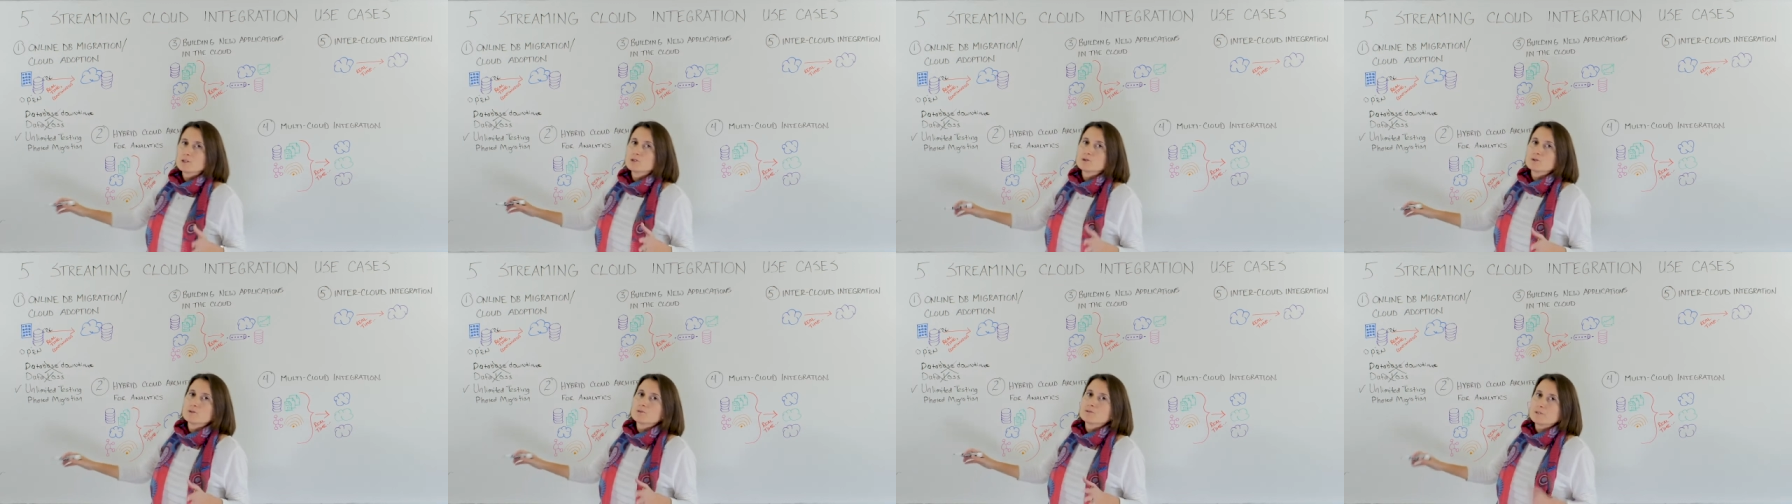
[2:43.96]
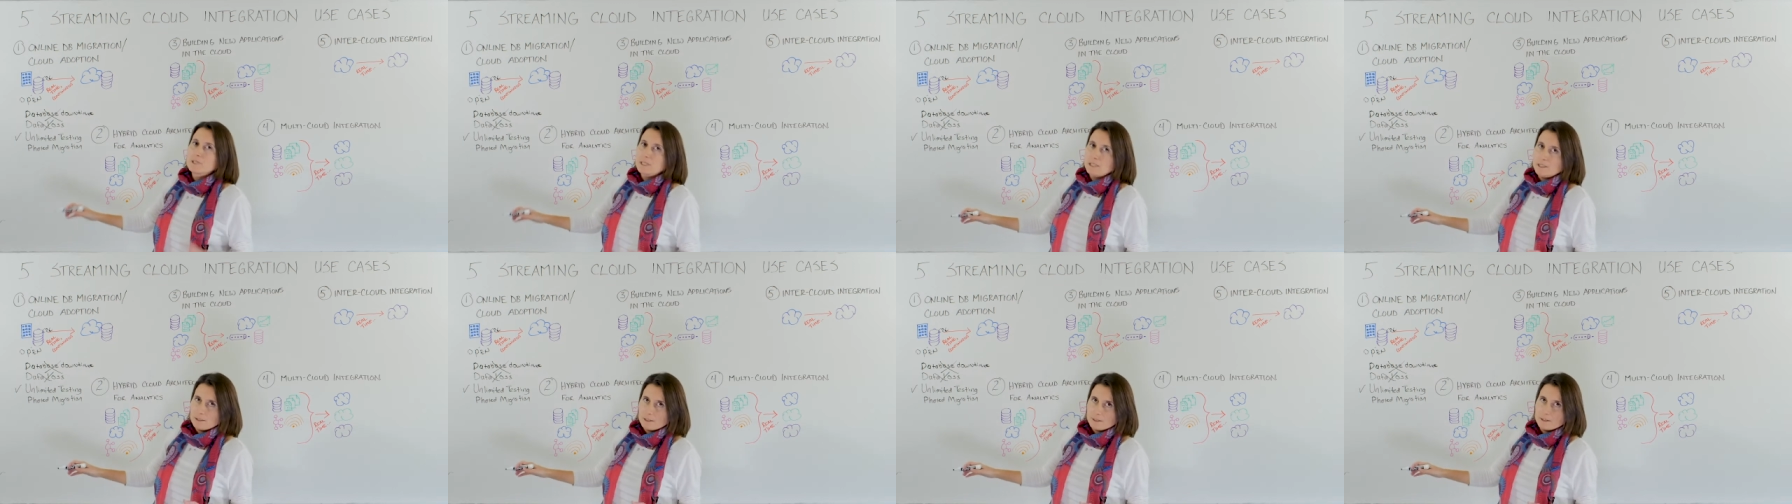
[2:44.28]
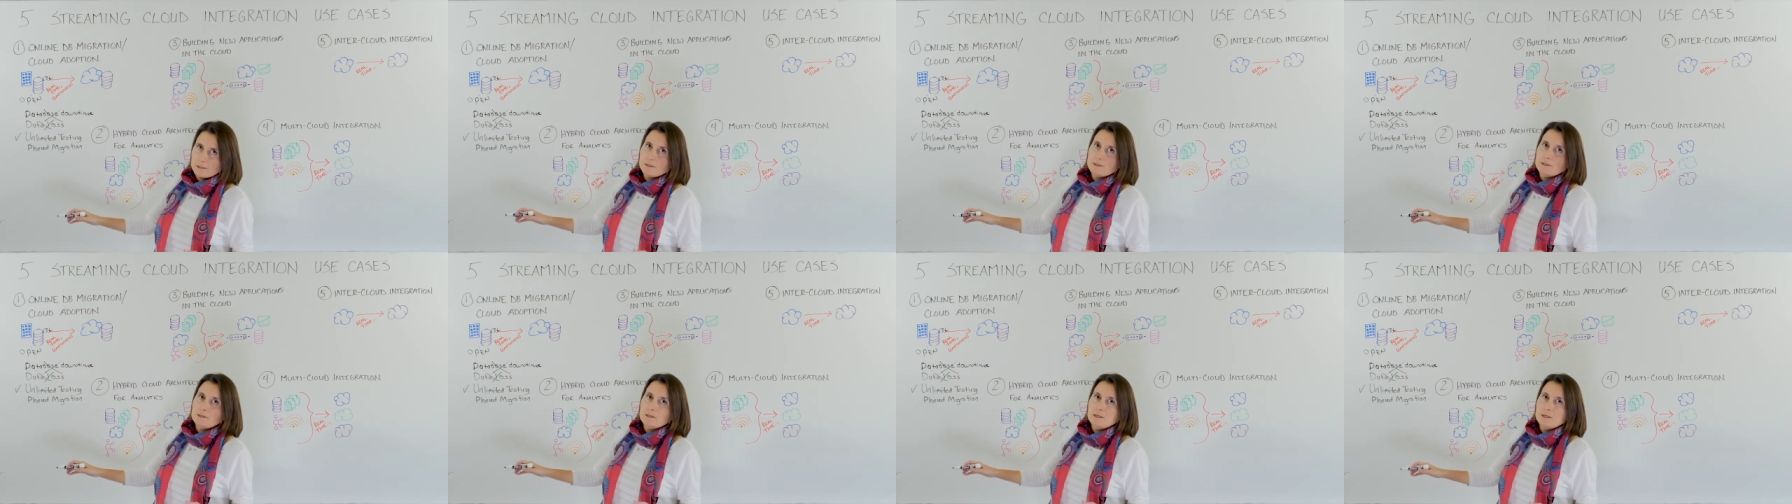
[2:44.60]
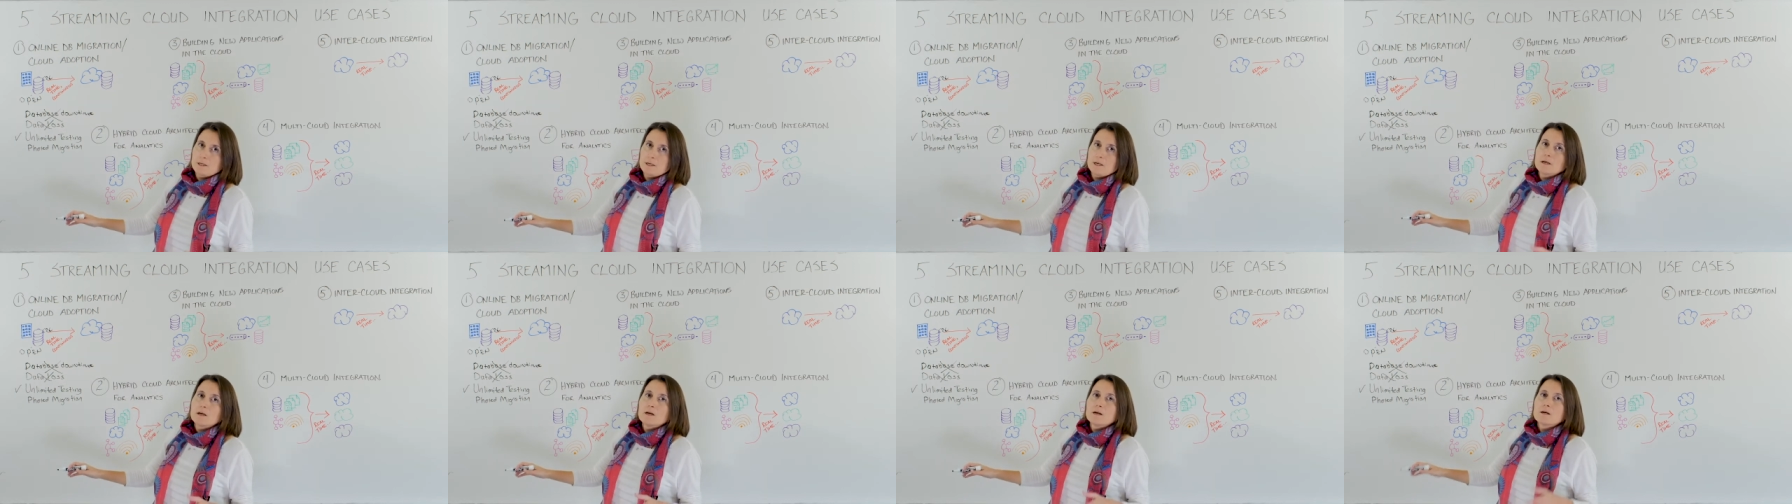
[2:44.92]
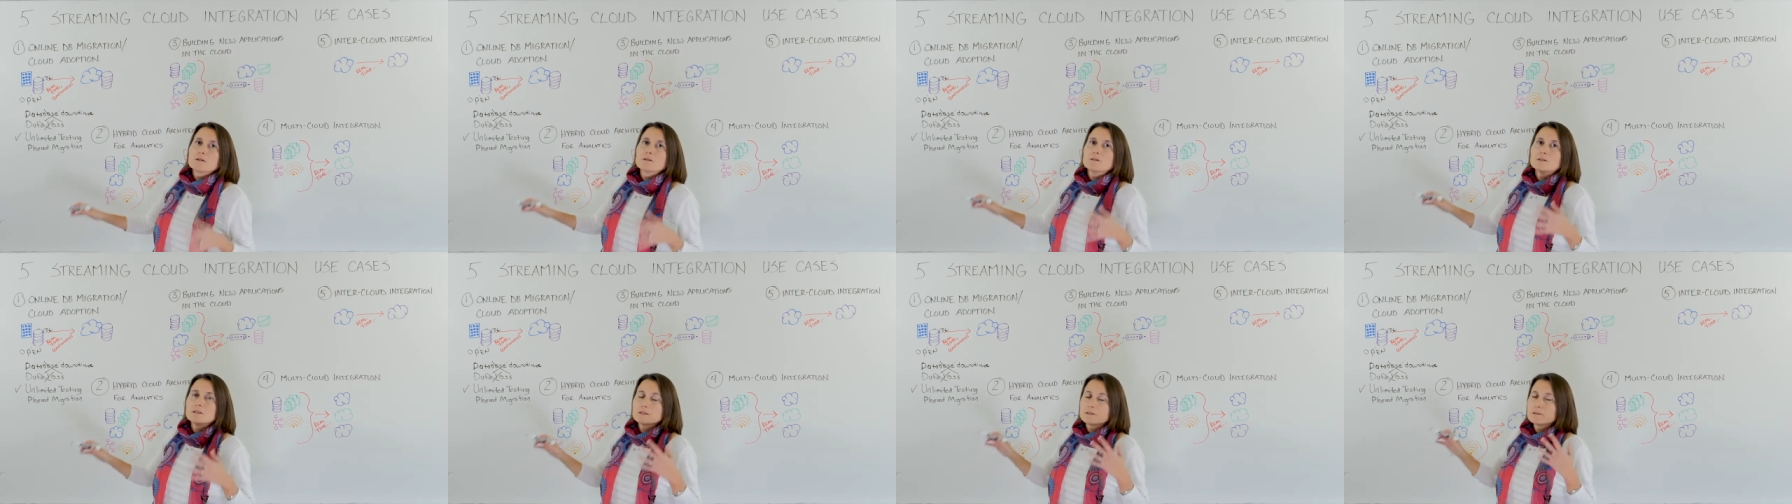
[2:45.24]
your risks.
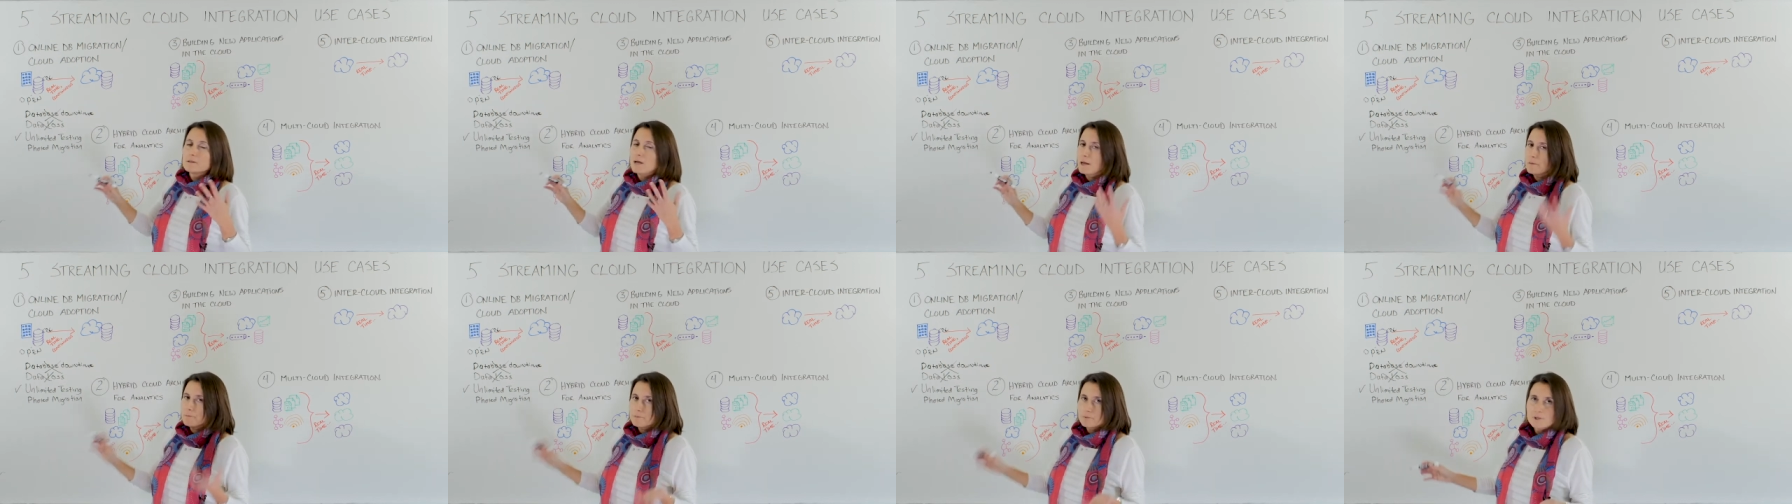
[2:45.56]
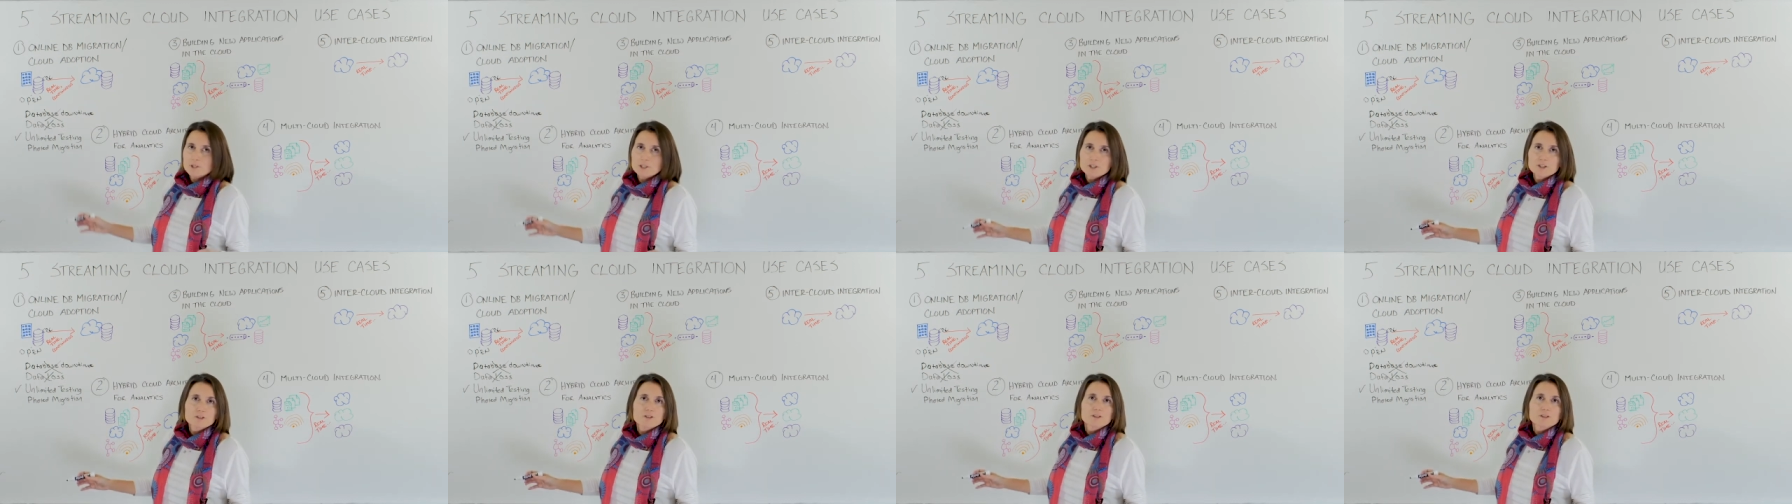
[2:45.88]
The time pressure